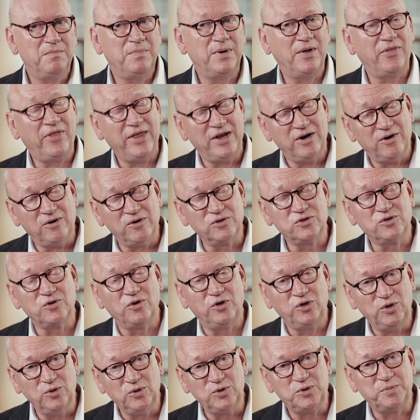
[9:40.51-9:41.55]
but they are
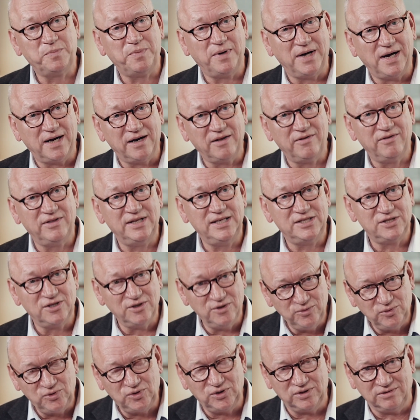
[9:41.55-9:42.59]
also a huge part of the
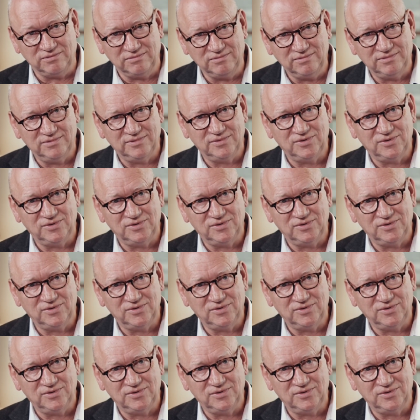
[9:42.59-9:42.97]
solution.